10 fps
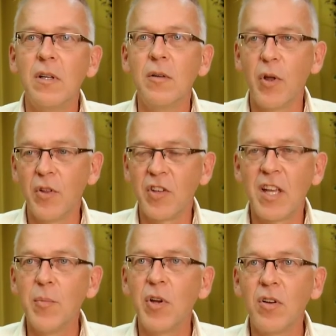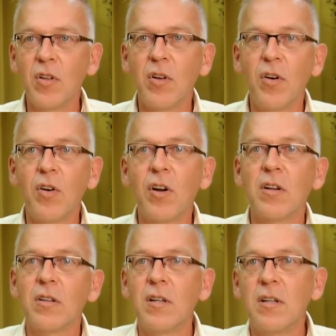whether it's a chemical
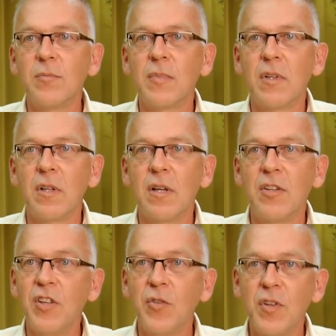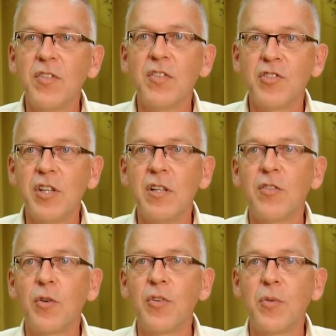or a disease resistance gene,
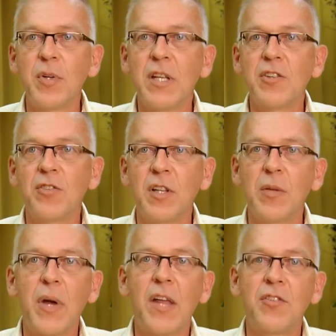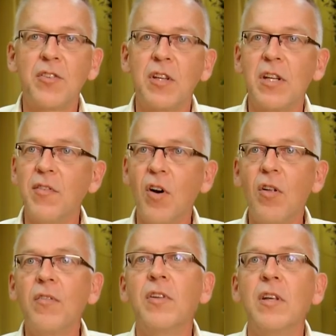there's always the potential that the pathogen can evolve,